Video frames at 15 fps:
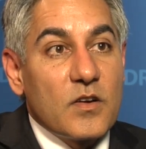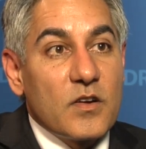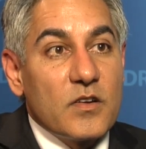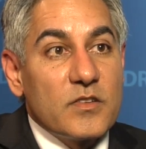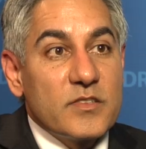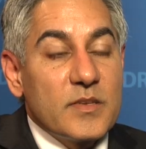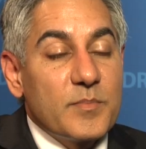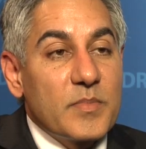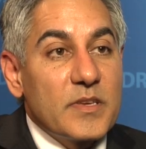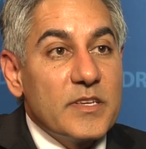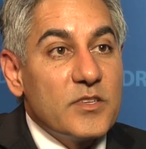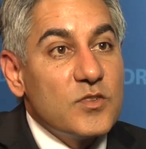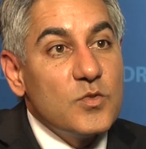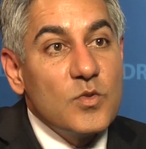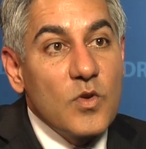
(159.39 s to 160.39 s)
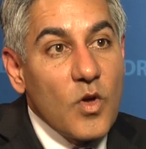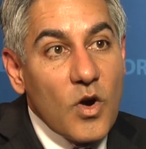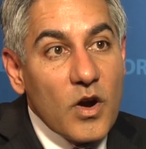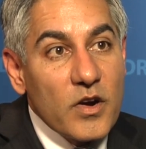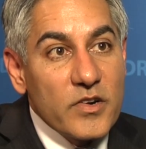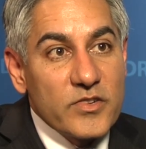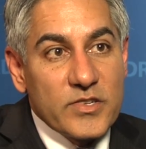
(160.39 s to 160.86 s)
are simply too
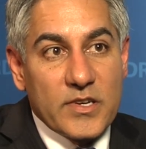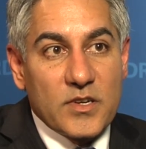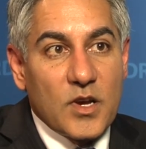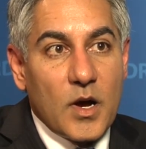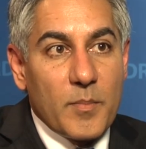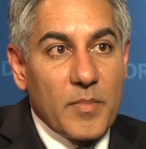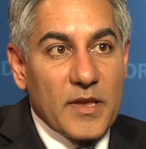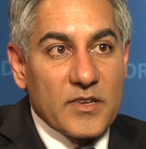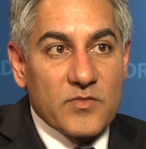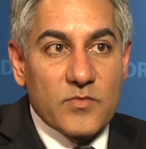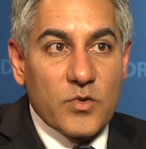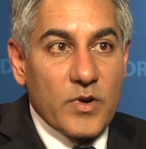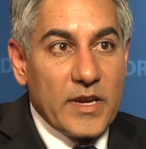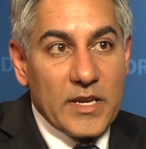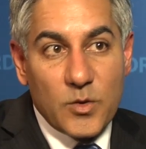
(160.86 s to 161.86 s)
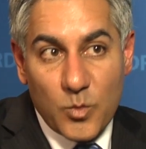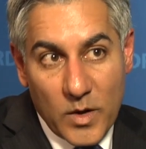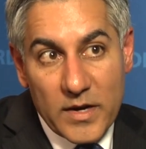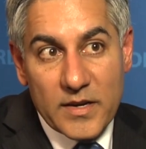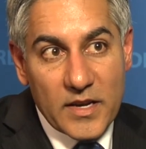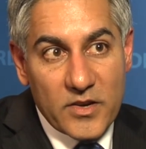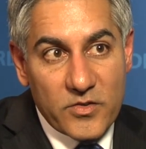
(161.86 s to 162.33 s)
large and complex for any
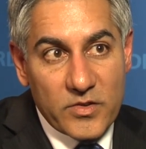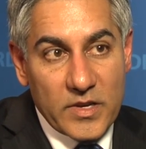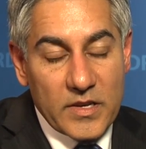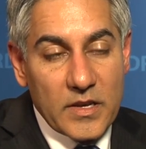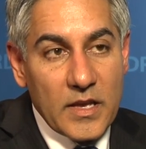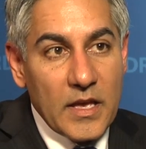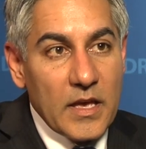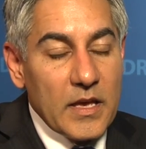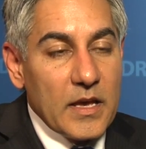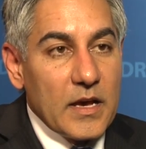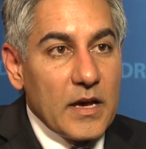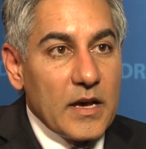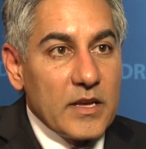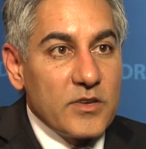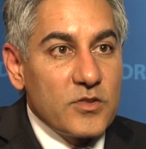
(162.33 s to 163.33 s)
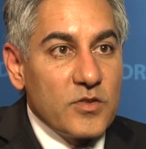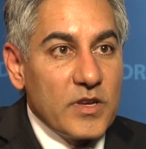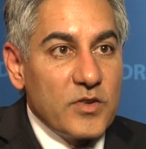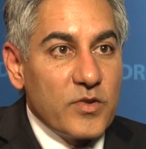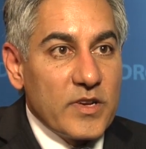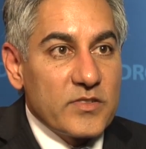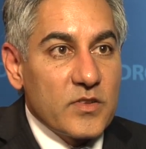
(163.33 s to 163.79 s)
one country uh, to
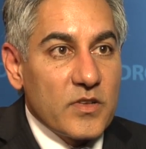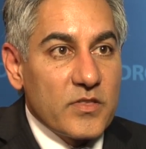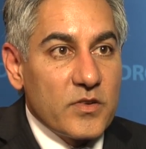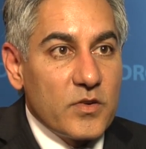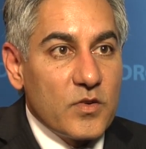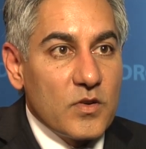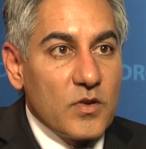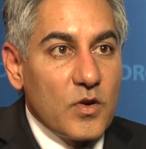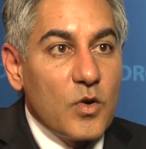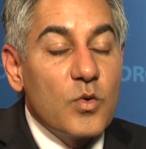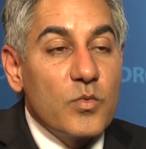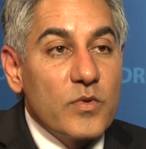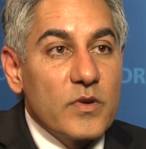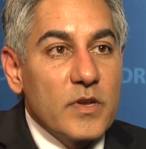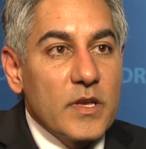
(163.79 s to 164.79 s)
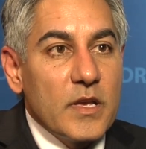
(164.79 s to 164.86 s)
address on their own.